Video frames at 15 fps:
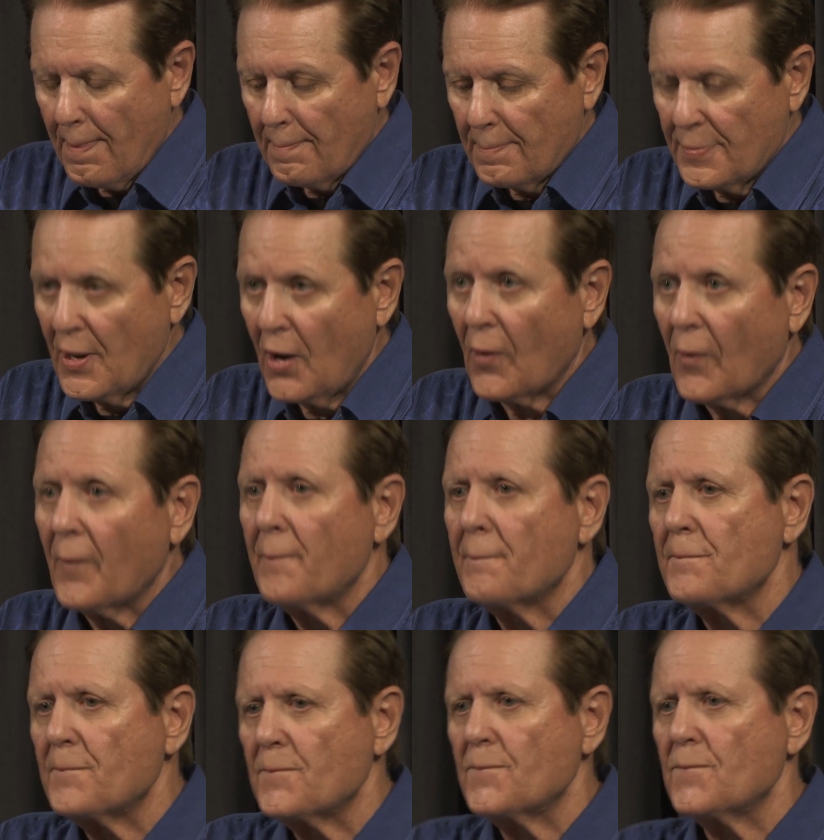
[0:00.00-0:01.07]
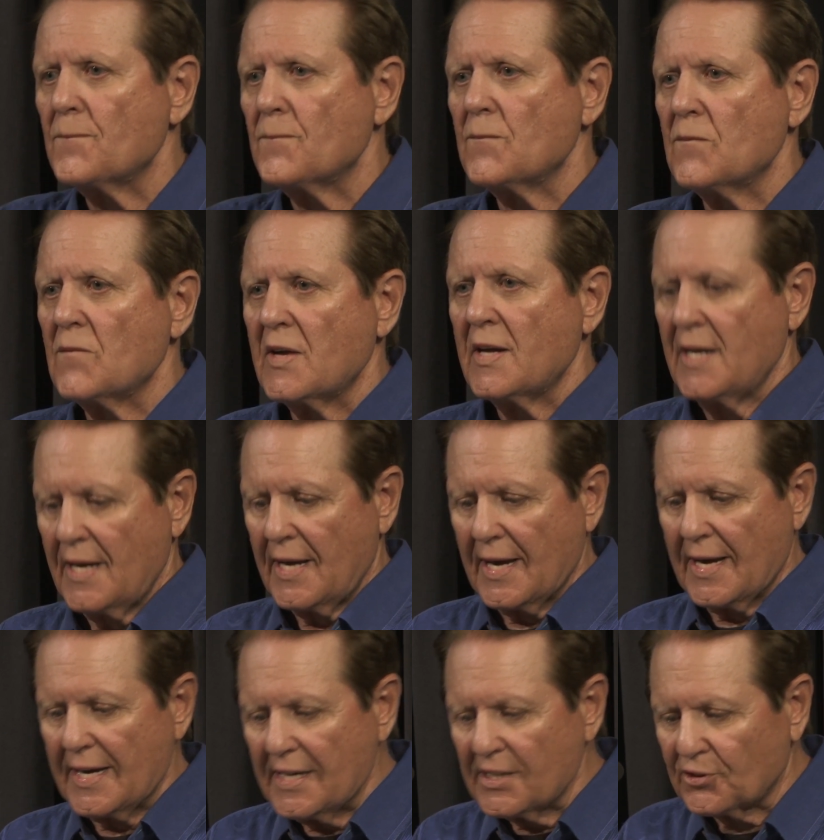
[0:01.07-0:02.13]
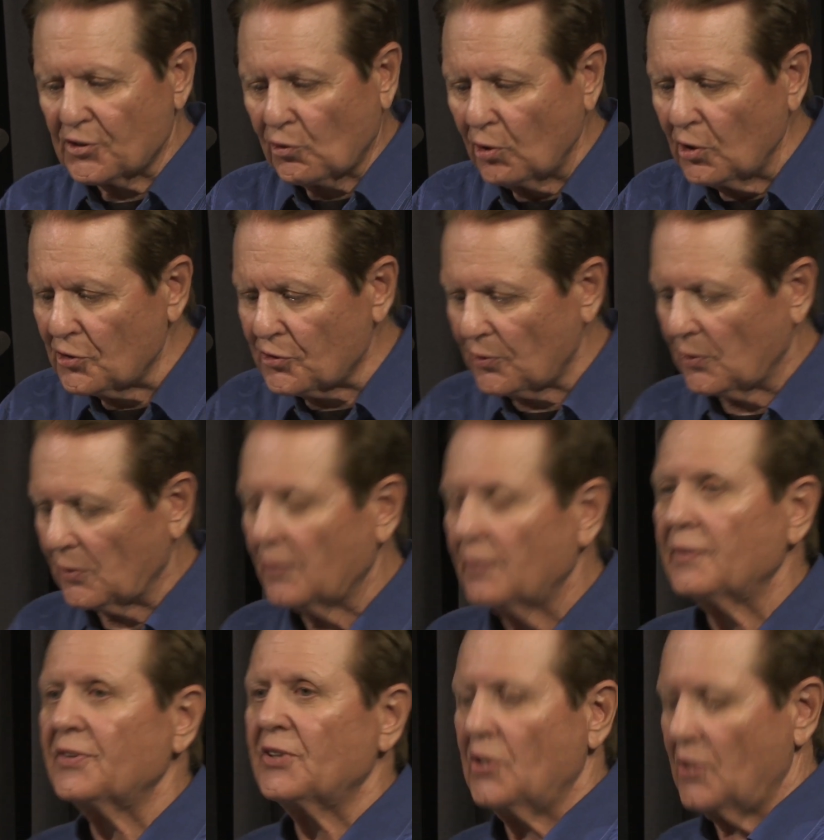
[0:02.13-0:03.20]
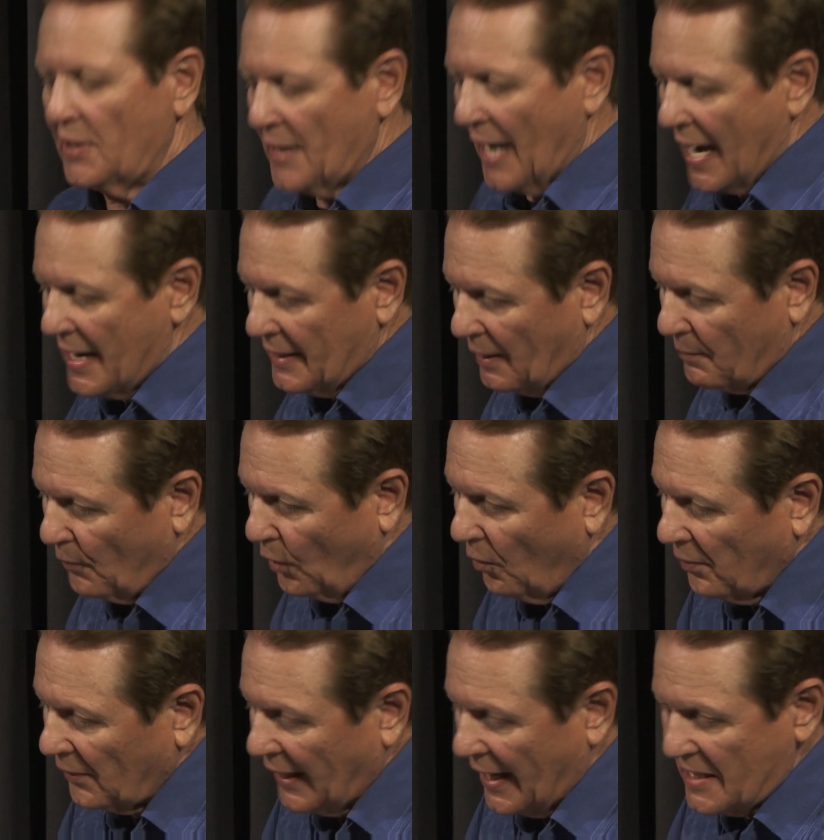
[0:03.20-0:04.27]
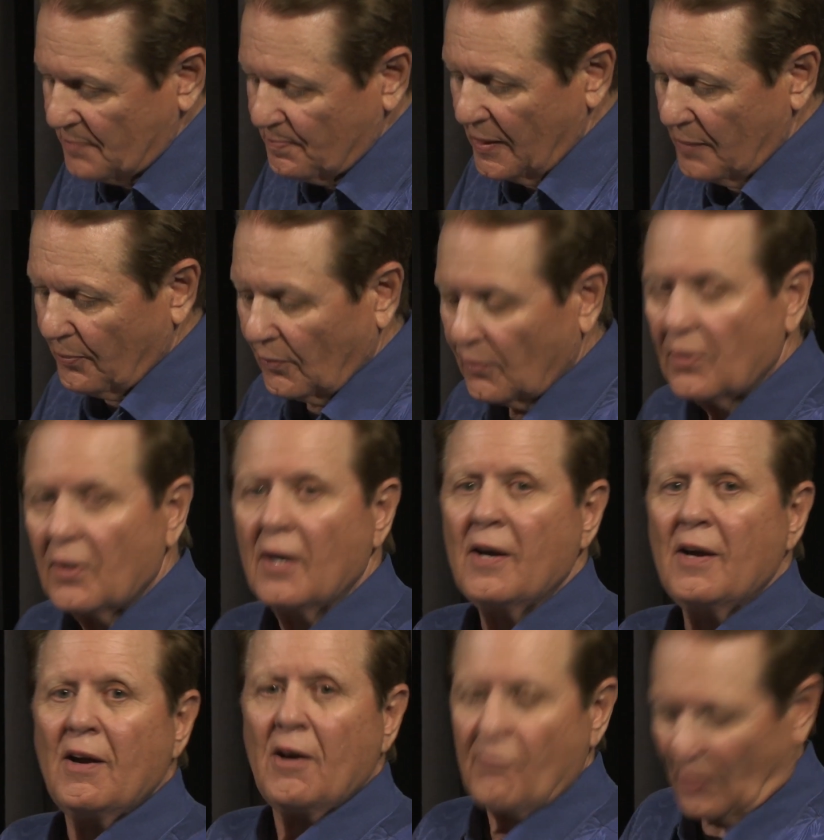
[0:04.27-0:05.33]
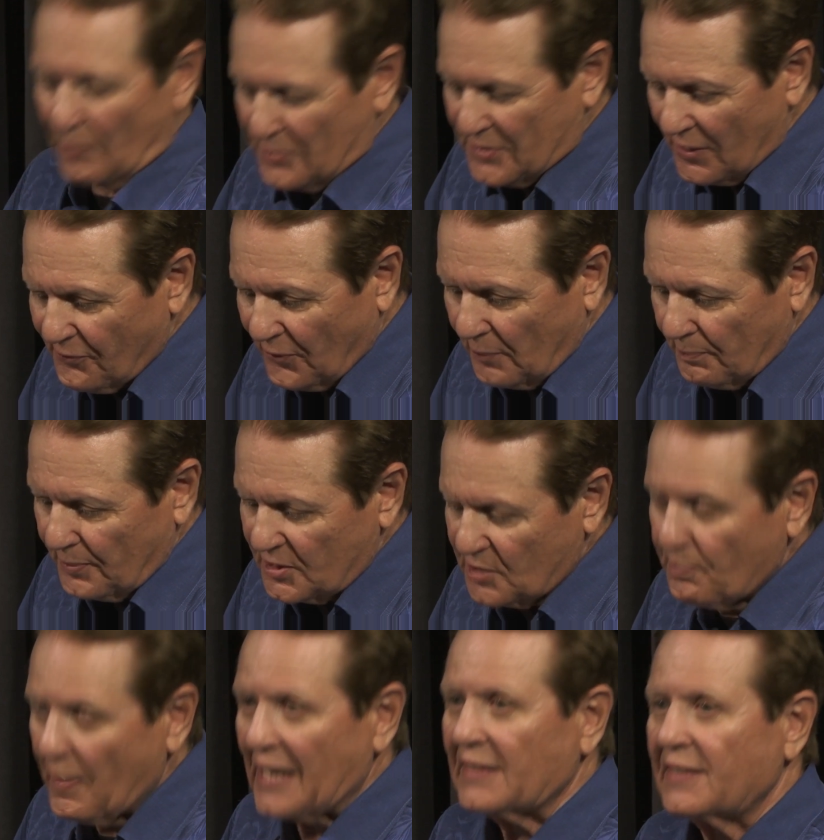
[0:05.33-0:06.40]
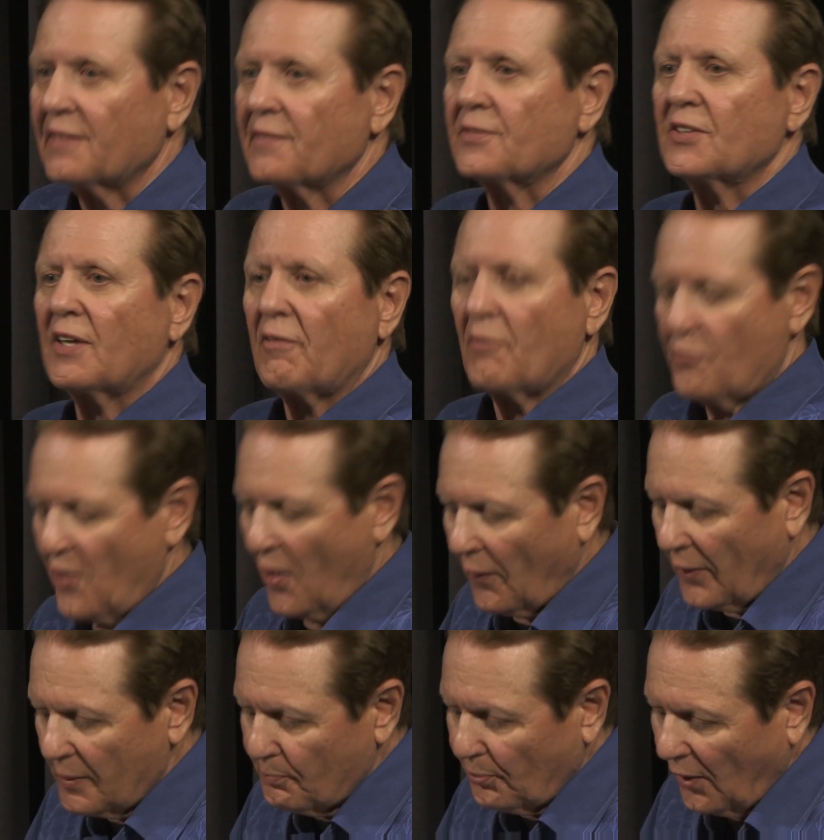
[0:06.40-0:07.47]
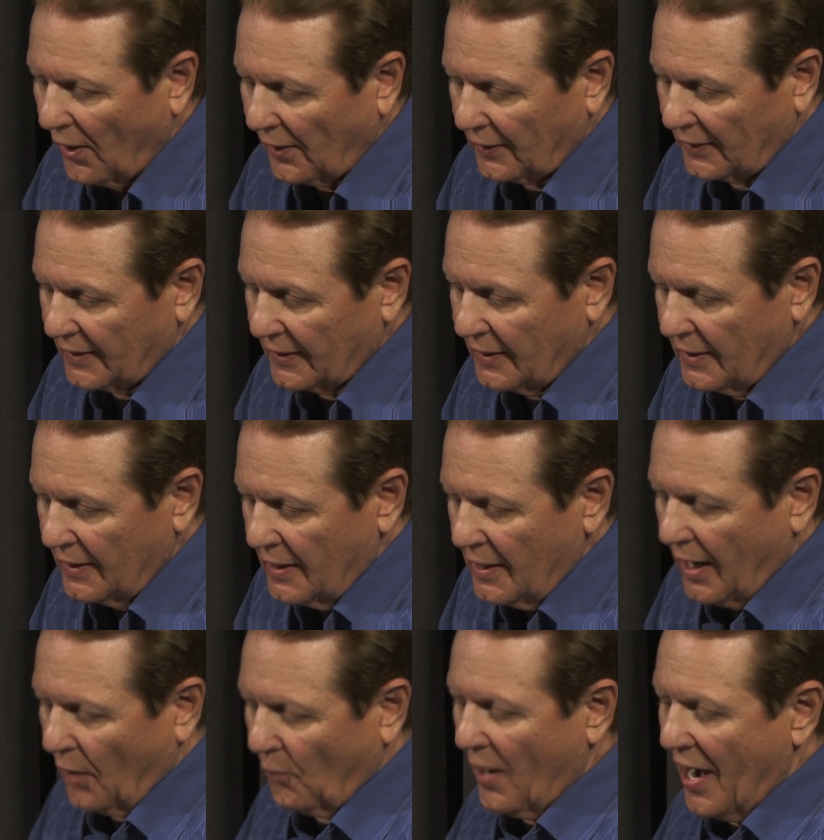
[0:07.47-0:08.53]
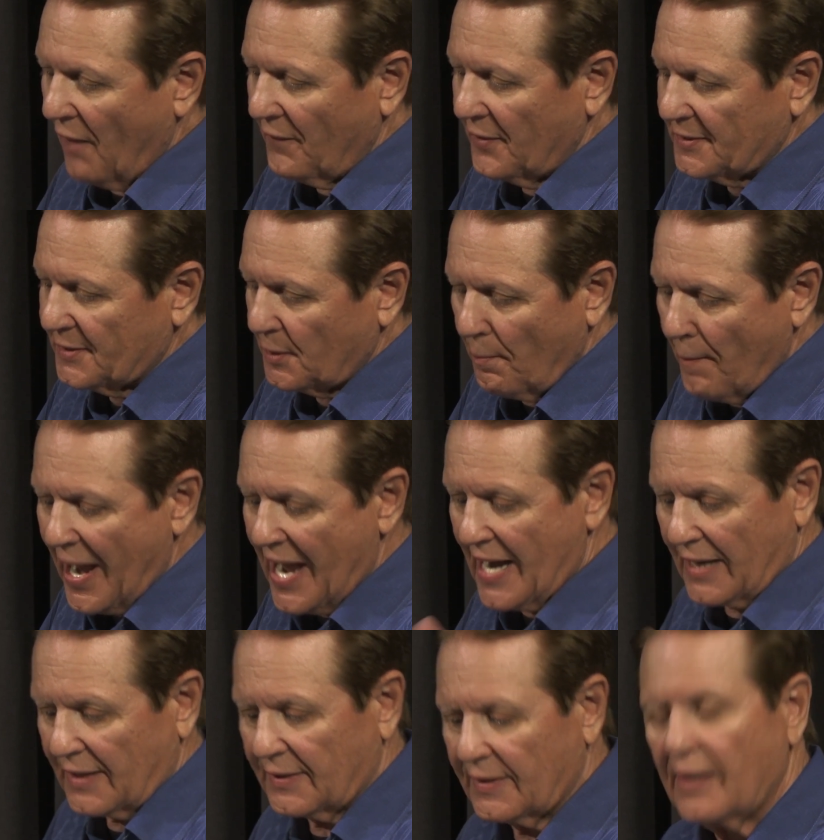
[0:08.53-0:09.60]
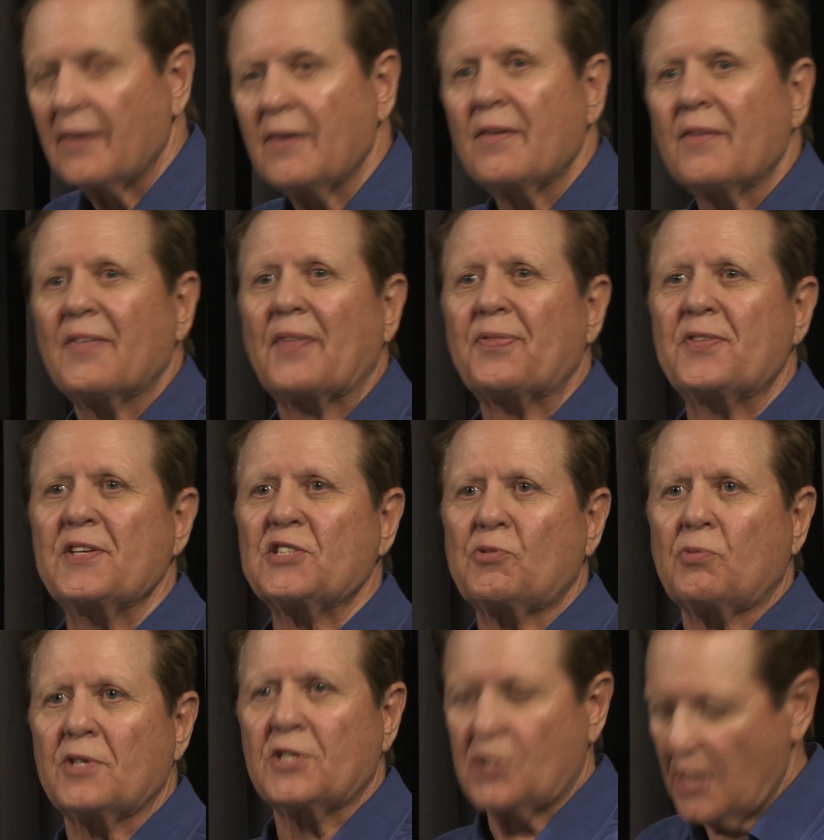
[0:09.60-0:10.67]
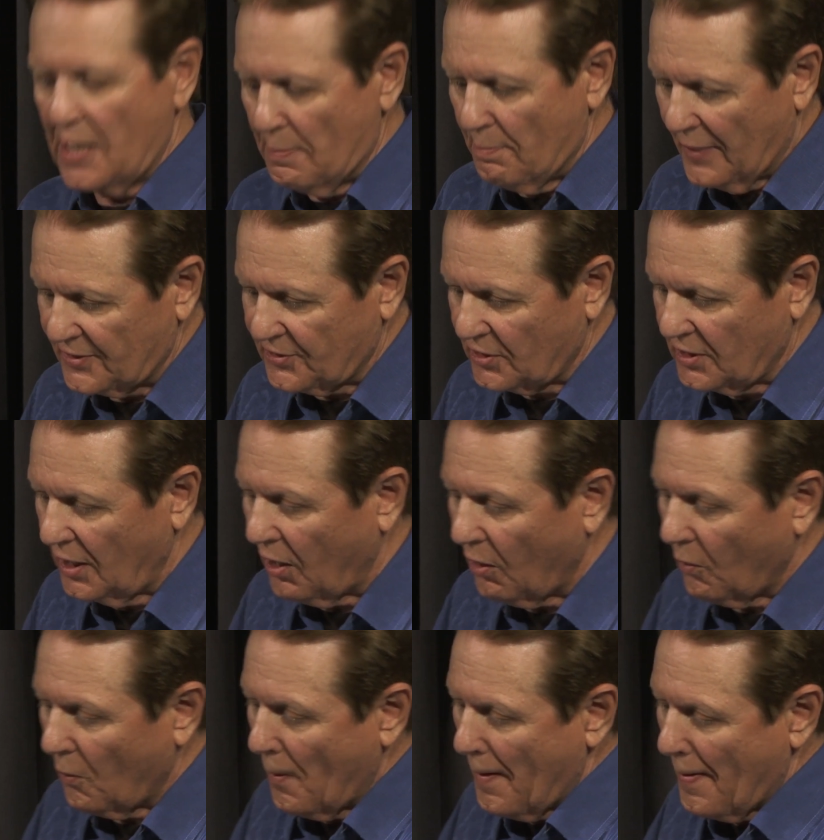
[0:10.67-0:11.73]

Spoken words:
No. It is crucial to unite and mobilize people from different perspectives very broadly around the demand that this regime must go.